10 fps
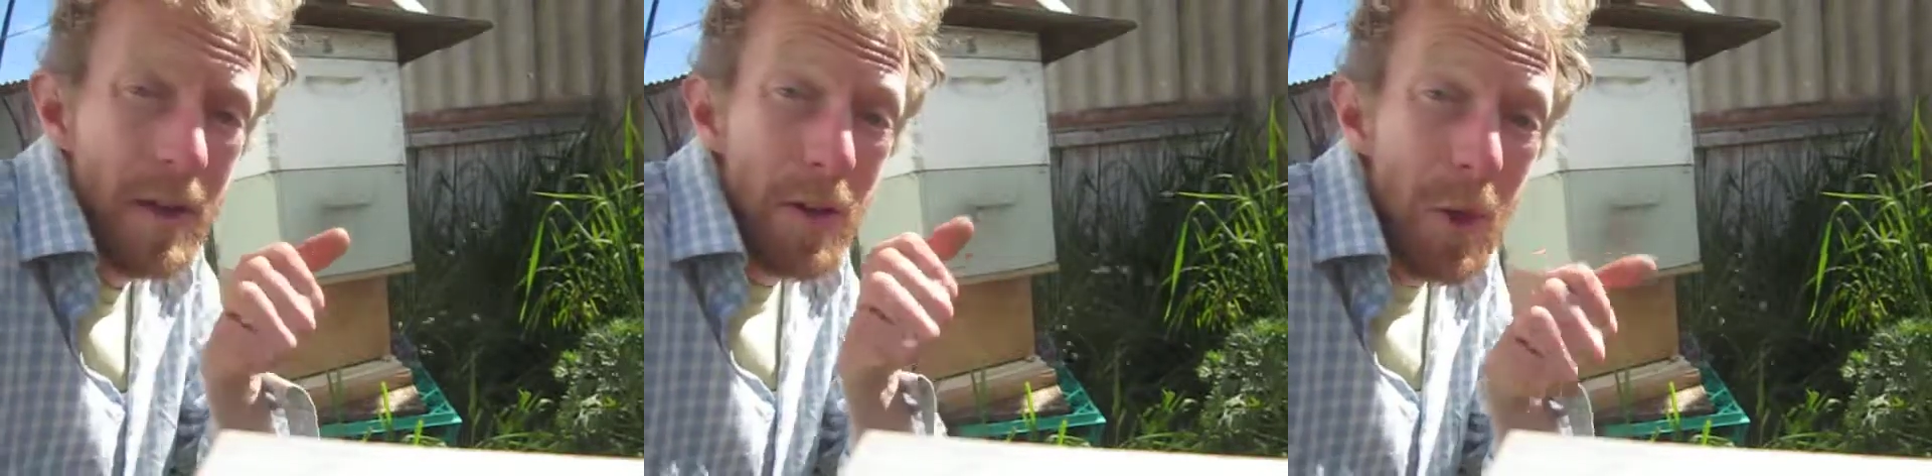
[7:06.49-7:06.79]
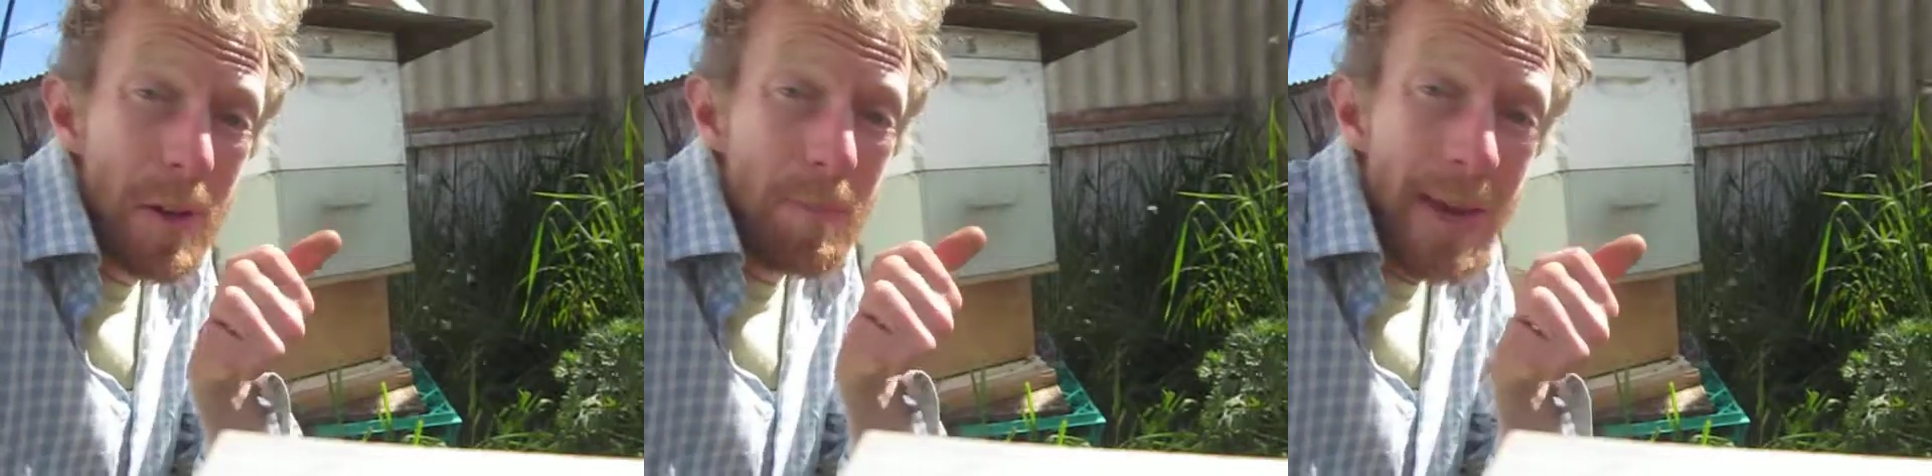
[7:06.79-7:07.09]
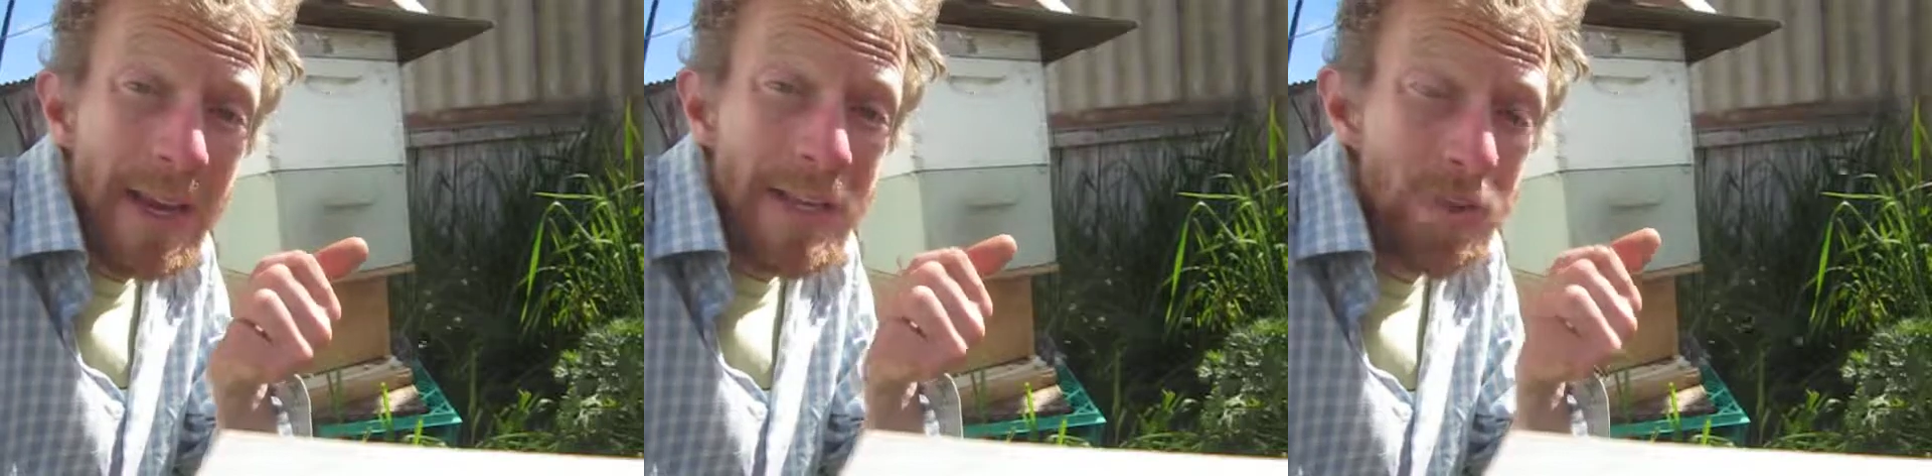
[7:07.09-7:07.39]
knowing that
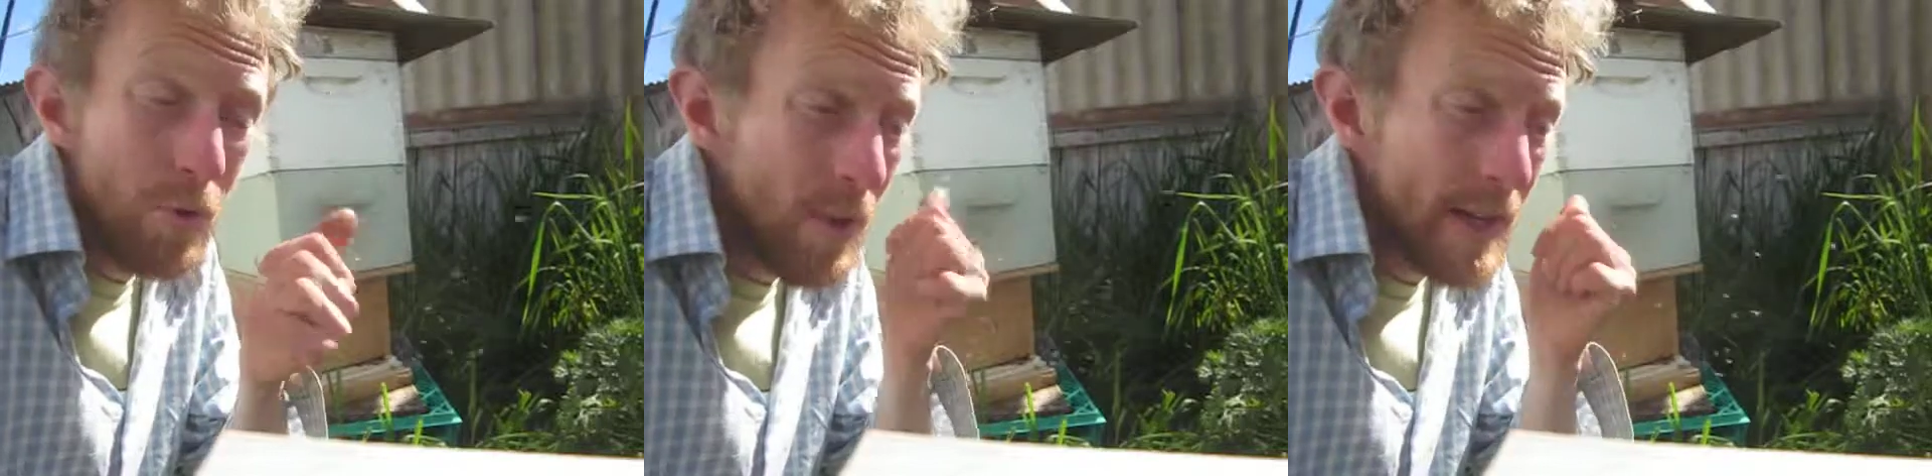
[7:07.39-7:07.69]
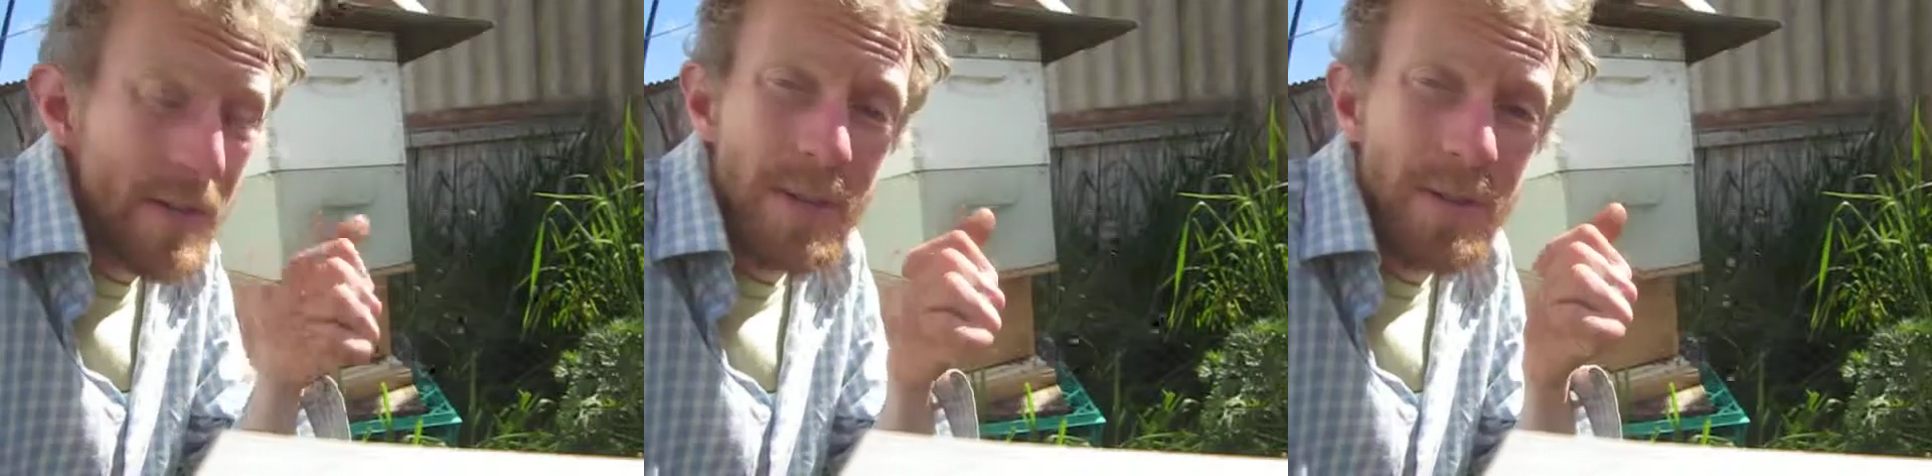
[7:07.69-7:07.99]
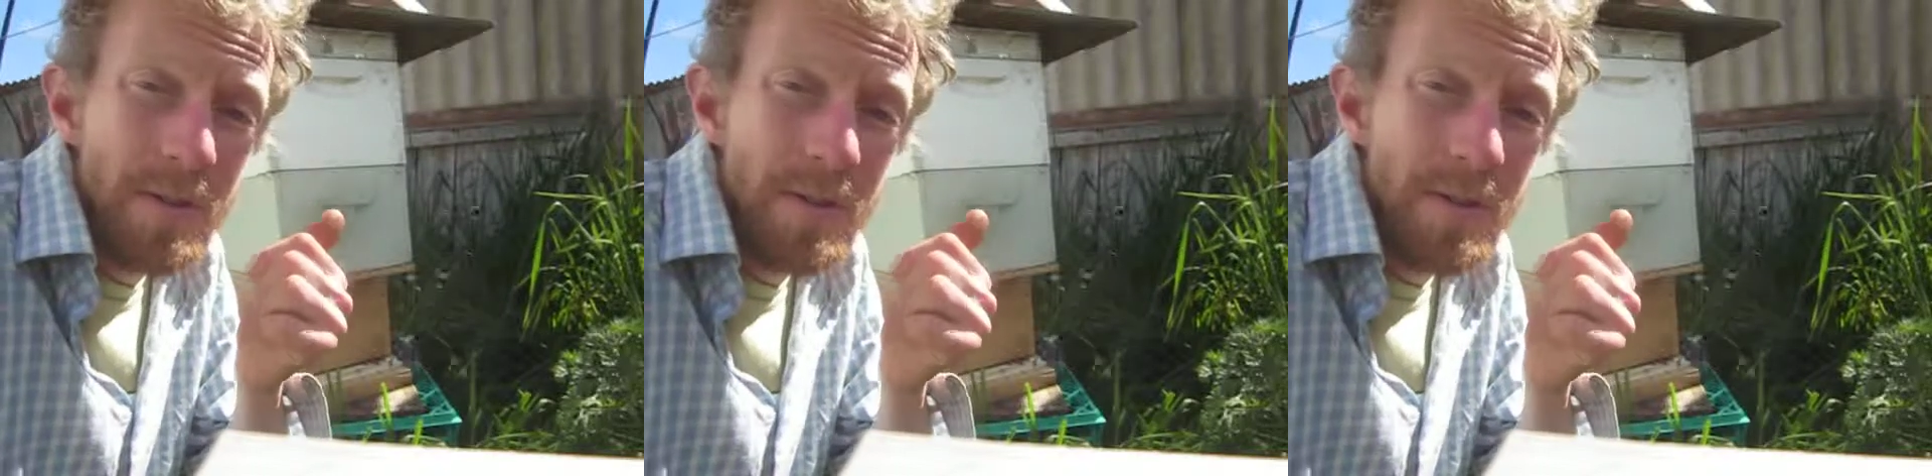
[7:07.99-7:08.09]
bees are really just